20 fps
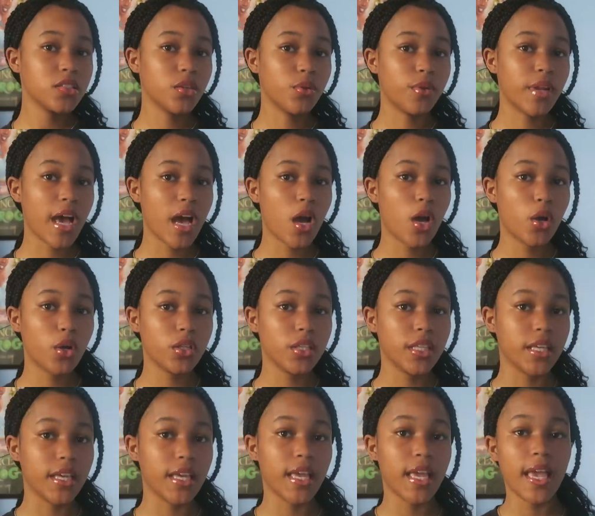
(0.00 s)
So not
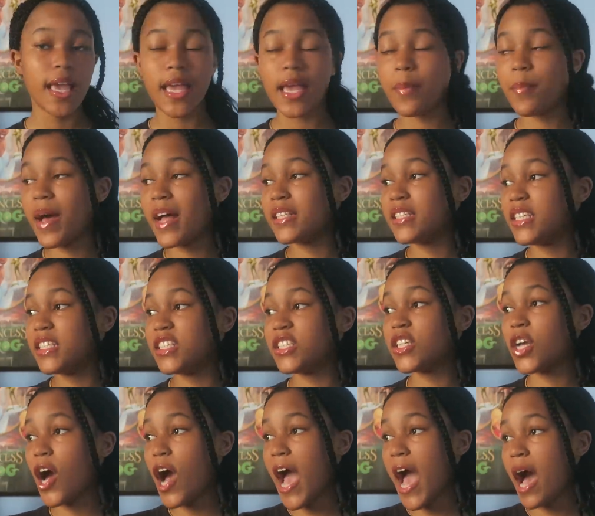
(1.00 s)
only am I
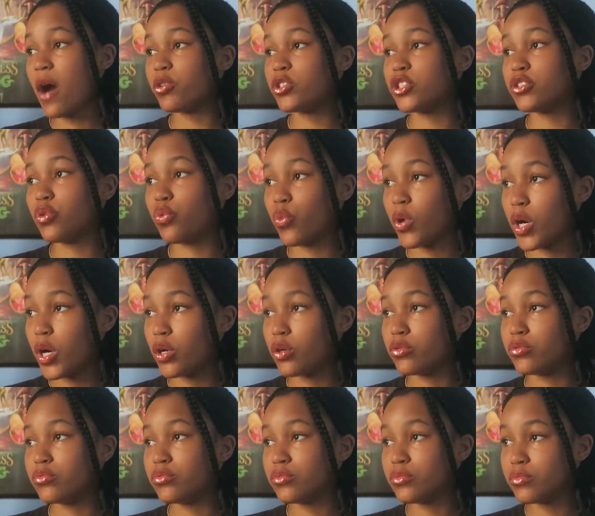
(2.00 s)
teaching y'all how to
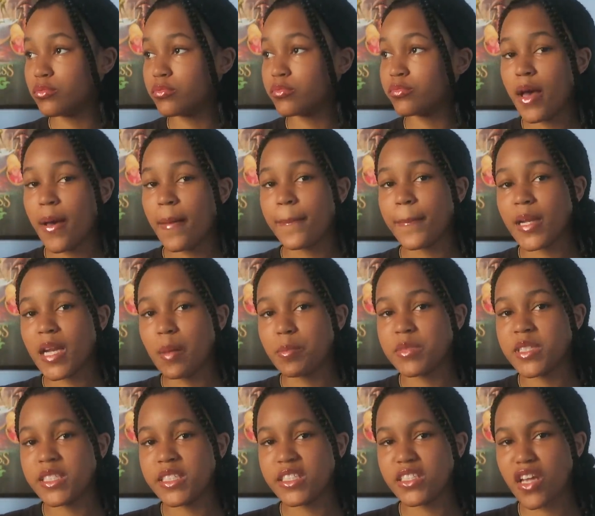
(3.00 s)
whoa, but
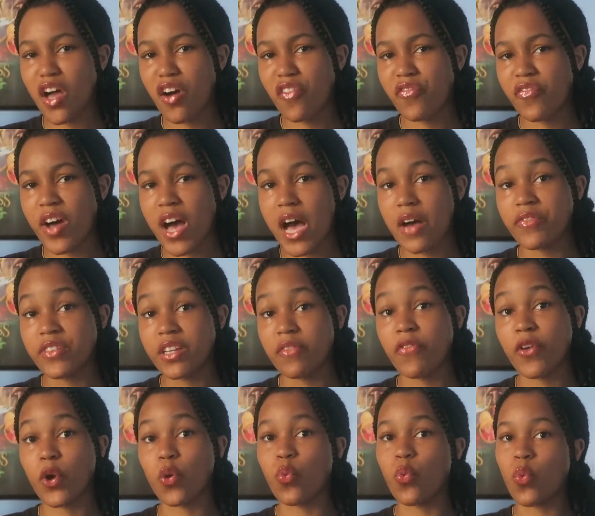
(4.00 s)
I'm teaching y'all five
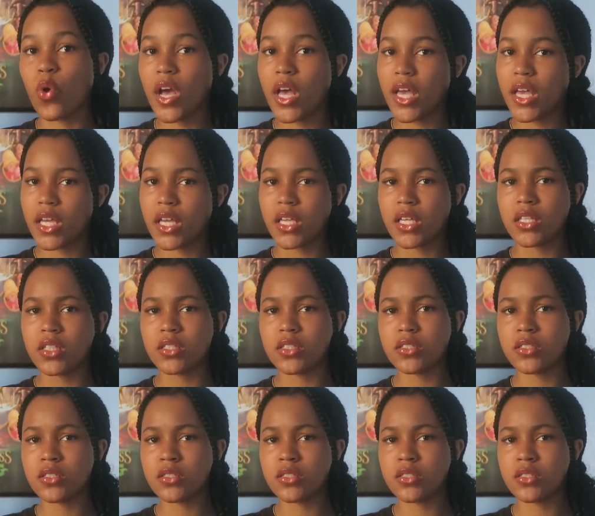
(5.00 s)
different ways.